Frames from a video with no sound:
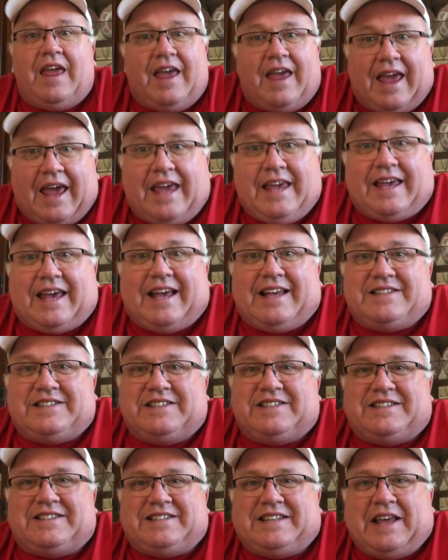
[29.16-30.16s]
Hey guys,
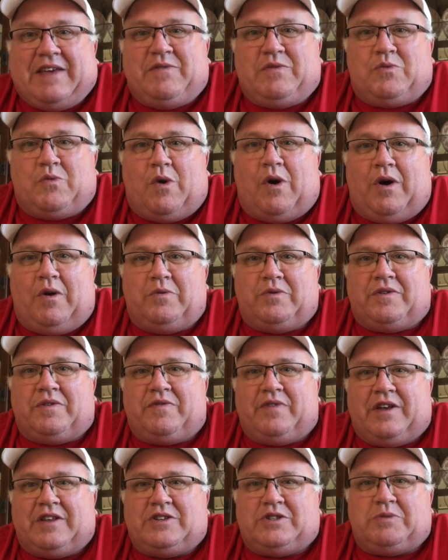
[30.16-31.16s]
this is David Wall with the
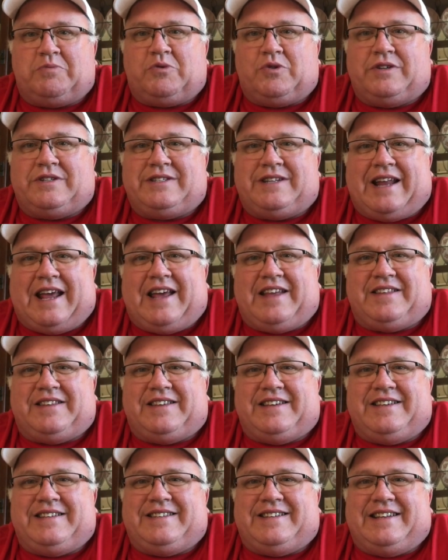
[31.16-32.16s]
Fellowship of Christian
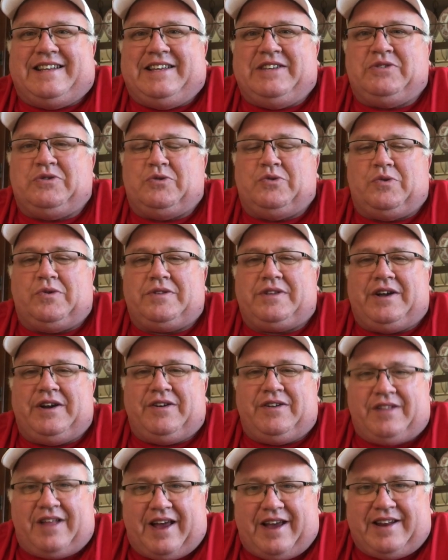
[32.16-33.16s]
Athletes in Eastern North
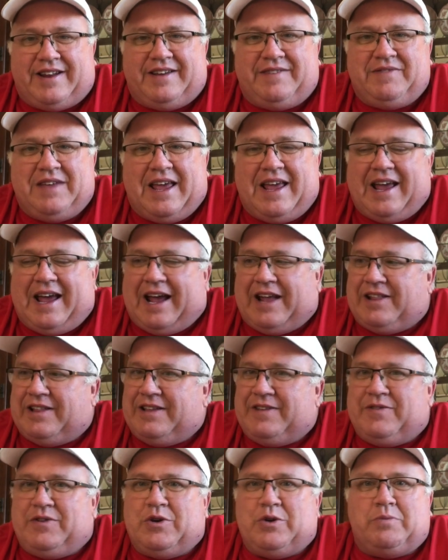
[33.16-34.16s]
Carolina. I
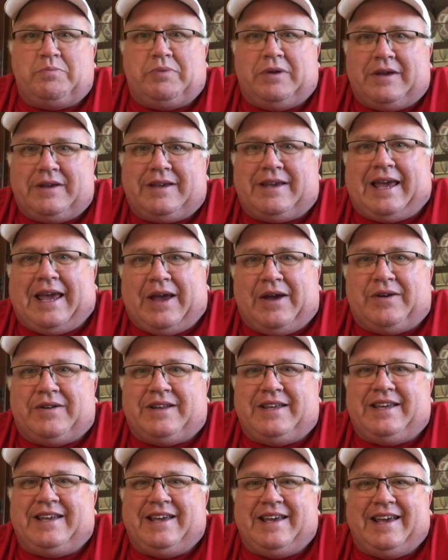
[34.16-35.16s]
live here in Pitt
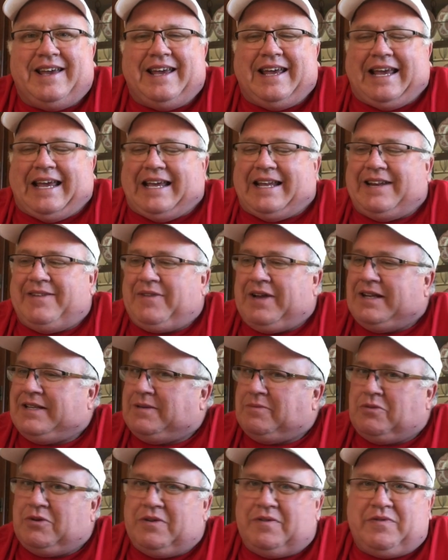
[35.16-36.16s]
County, and I've got
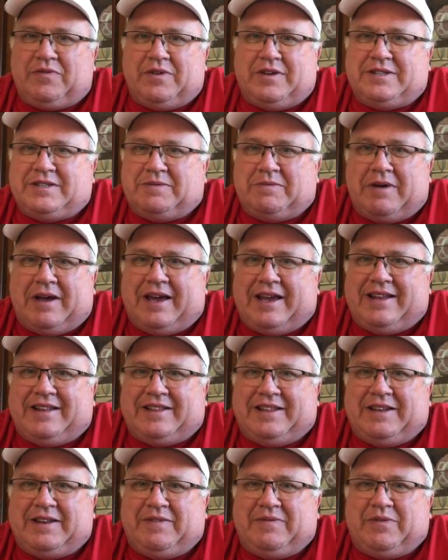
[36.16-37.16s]
some good friends of mine,
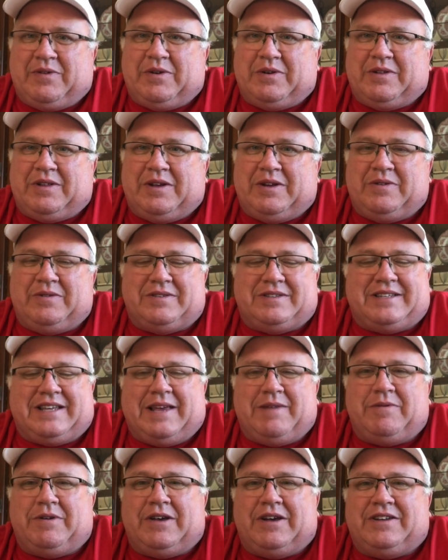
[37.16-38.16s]
Lenny Furlow and
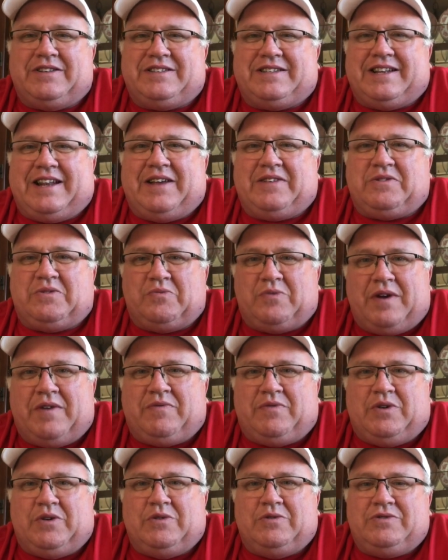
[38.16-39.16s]
Sammy Hudson out the
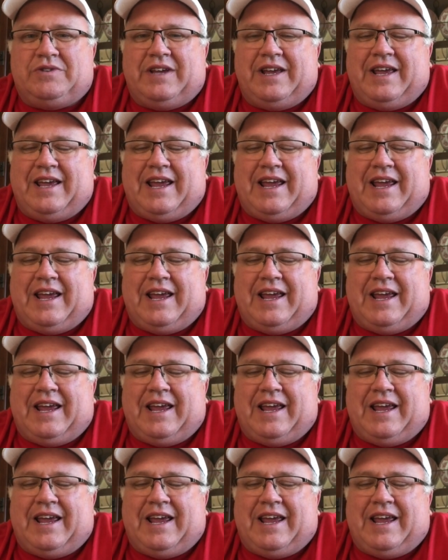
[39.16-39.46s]
Refuge.